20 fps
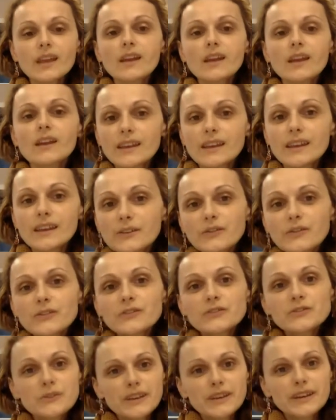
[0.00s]
Thank you for
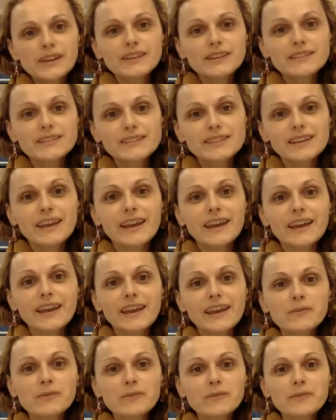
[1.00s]
joining us
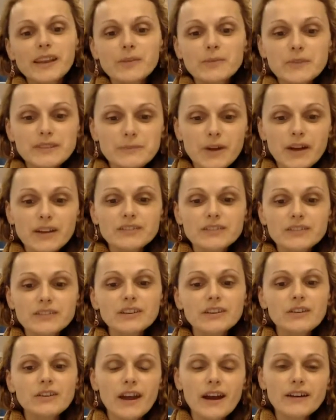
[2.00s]
today. My name is
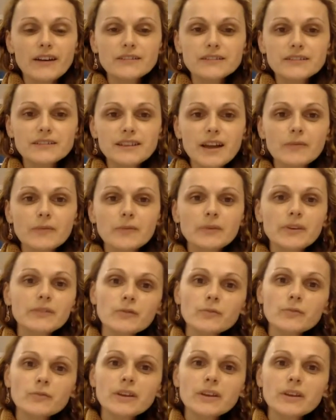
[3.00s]
Magia Krause. I'm an
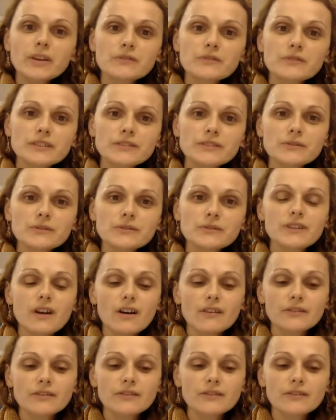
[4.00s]
information resource
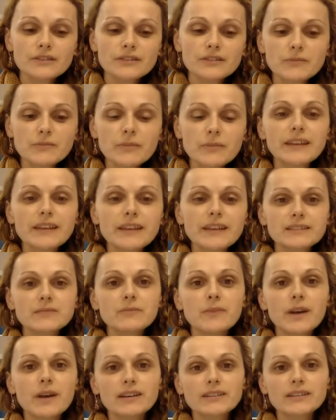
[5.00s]
officer based
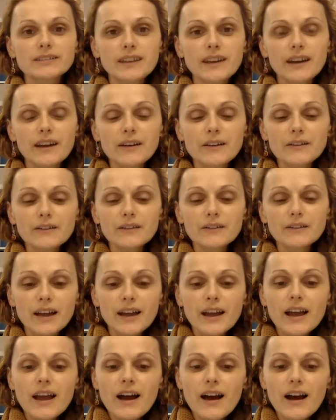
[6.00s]
in Moscow.
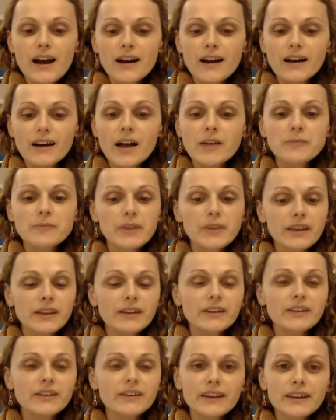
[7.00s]
I'm
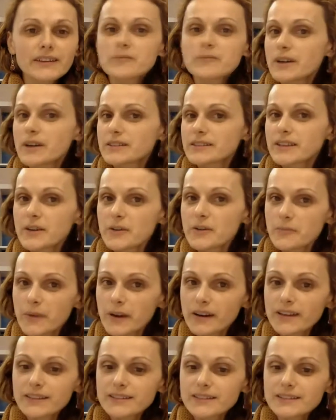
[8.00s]
here at the Moscow
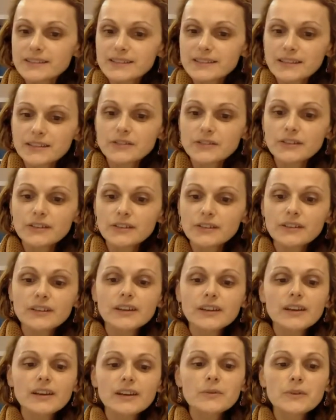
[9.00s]
American Center
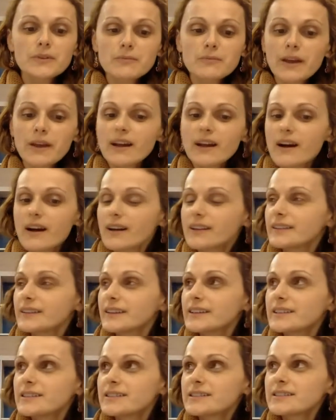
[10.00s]
with my
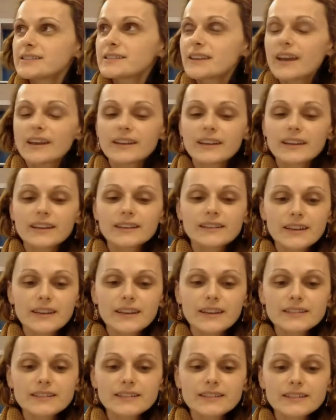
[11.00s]
colleagues, and I'd
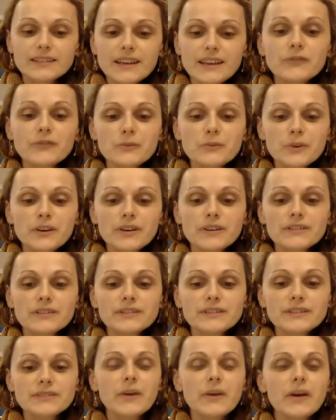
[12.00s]
like to say a few
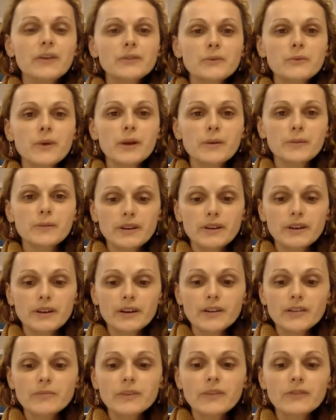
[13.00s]
words about the
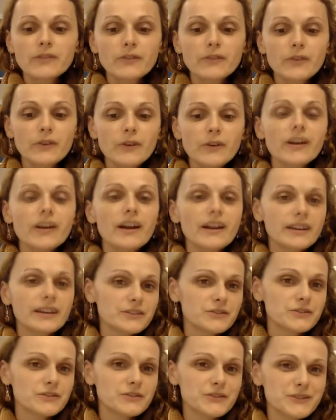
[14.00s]
webinar before I
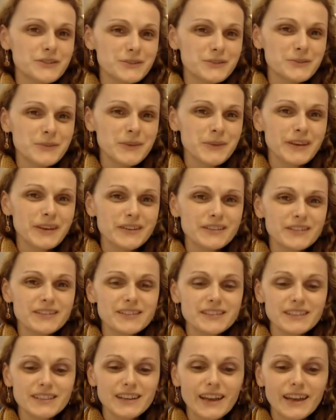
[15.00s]
introduce our speakers
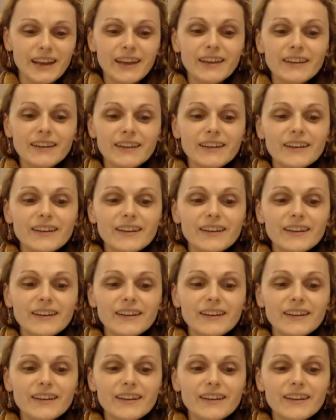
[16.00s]
today.